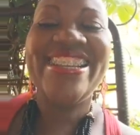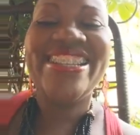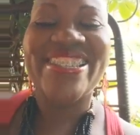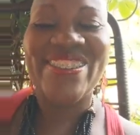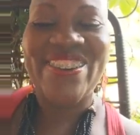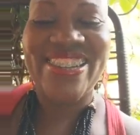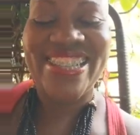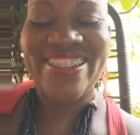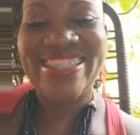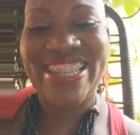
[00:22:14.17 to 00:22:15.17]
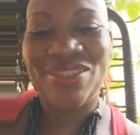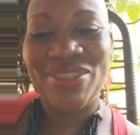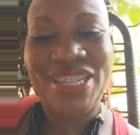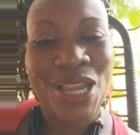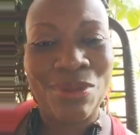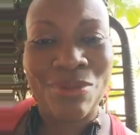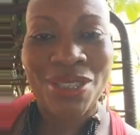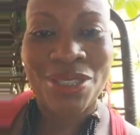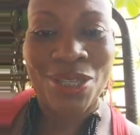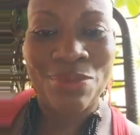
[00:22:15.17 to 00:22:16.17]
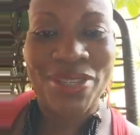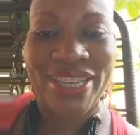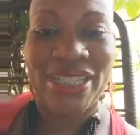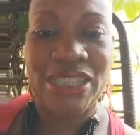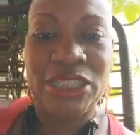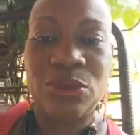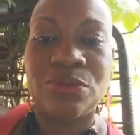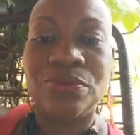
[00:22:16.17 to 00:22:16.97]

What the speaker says: So words I don't say every day, I be messing up in English.